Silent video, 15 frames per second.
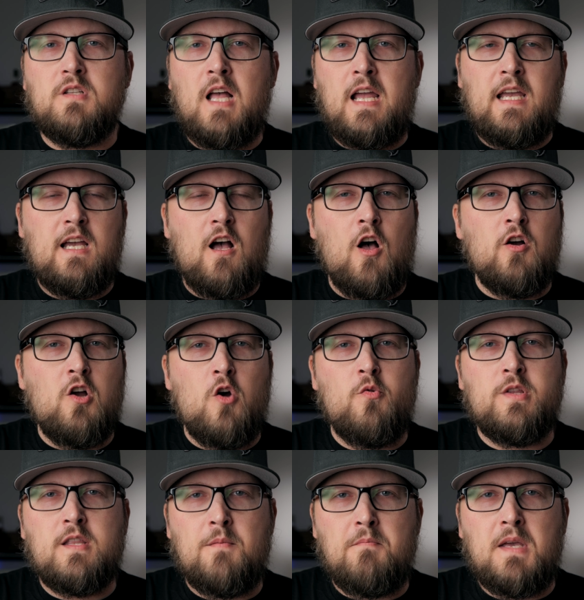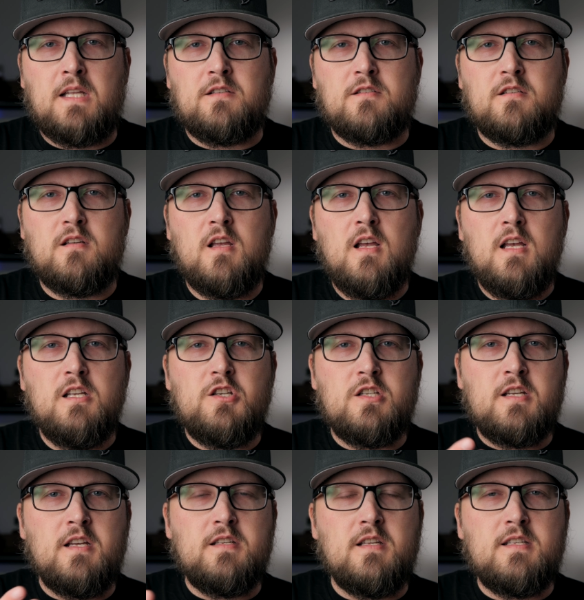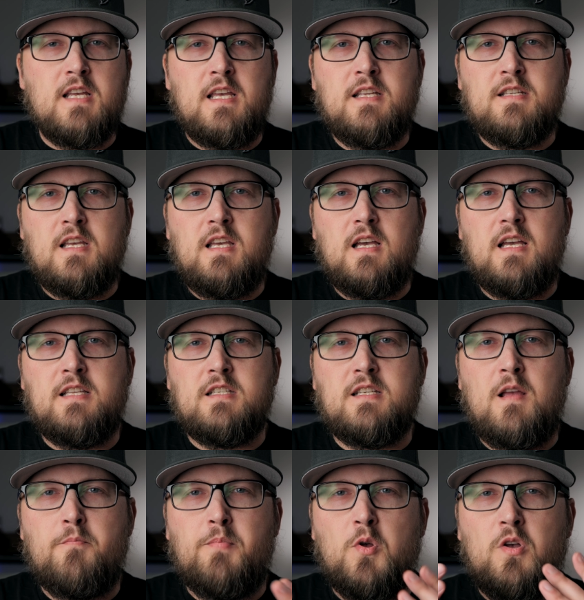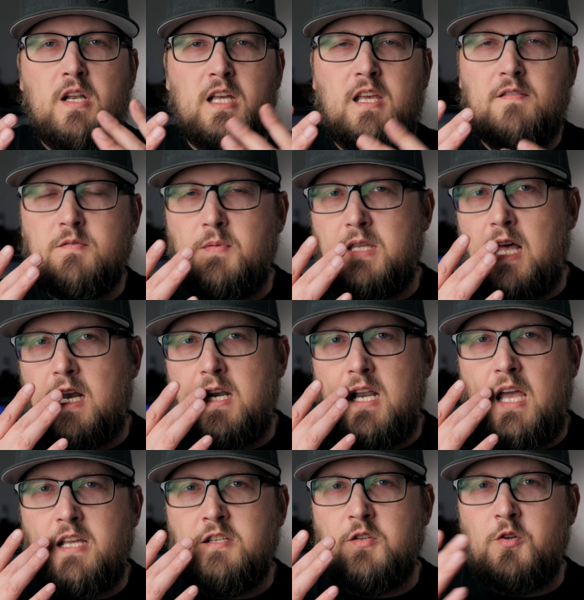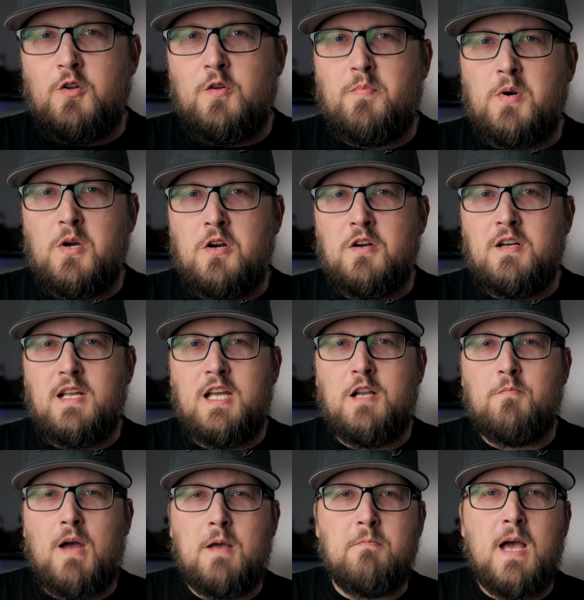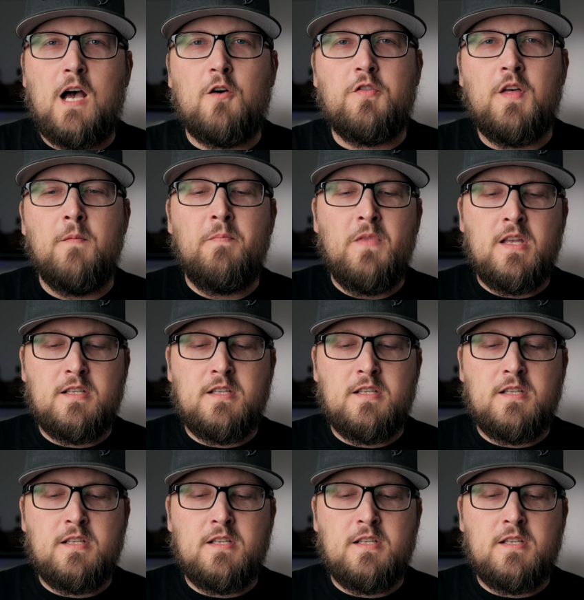Like I'll go with the mints just because it's easy, it's simple, and it gives me that nice little burn in my mouth.